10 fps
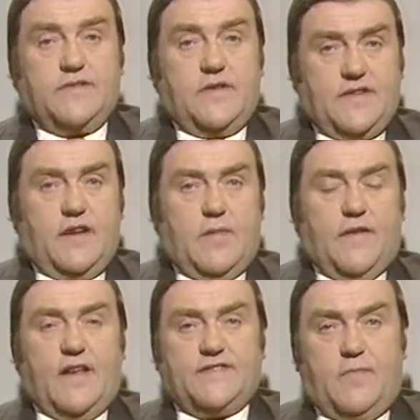to the cinema. I
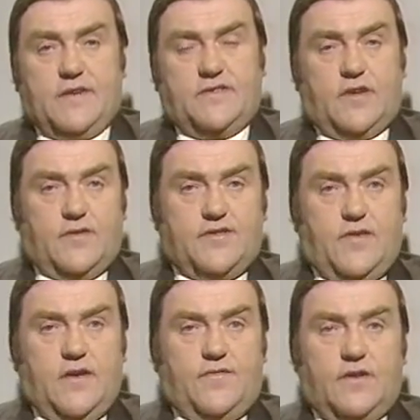flashed a message on the
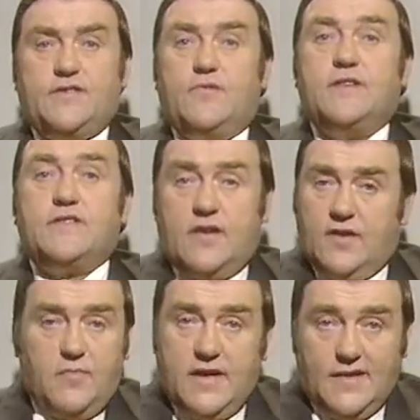screen for her to
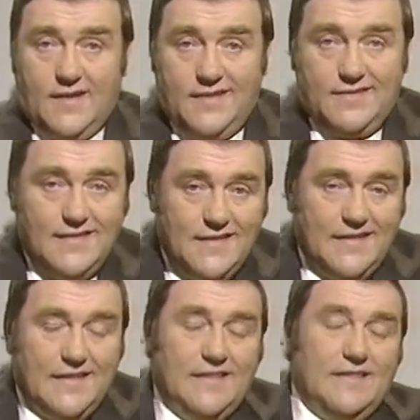return immediately.
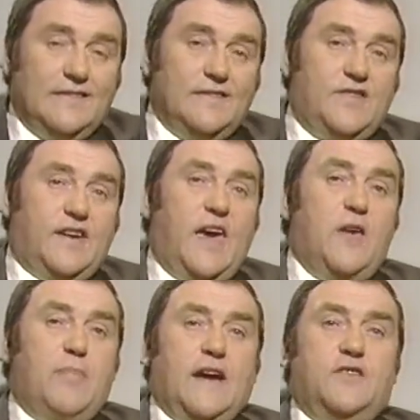She
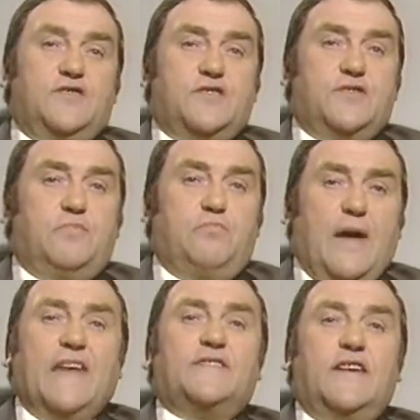came back and she stood
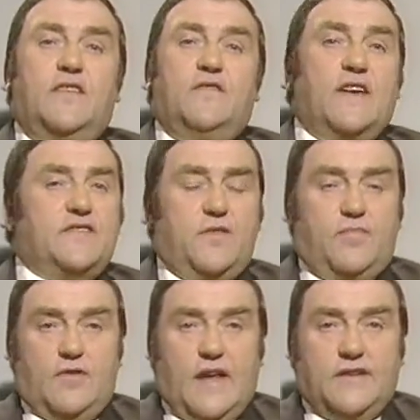panting in the
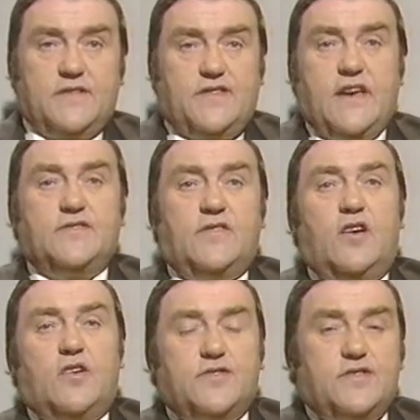vestibule like a stationed
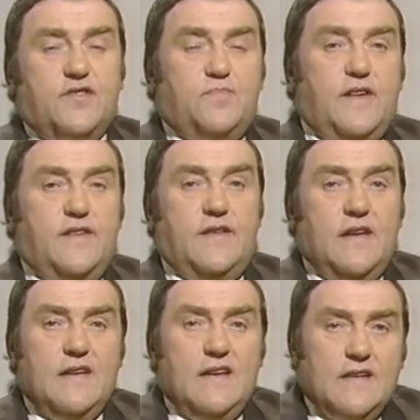horse that's just been
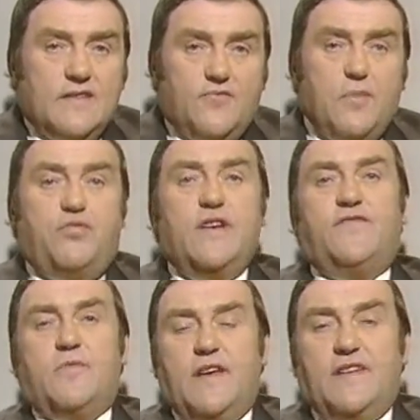
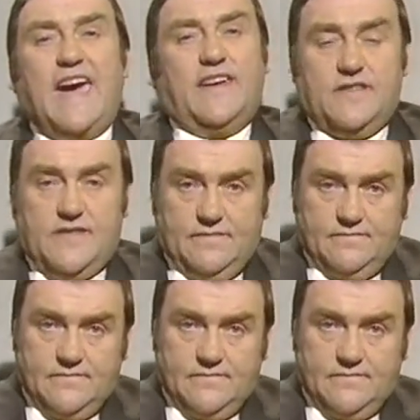reprieved from the knackers.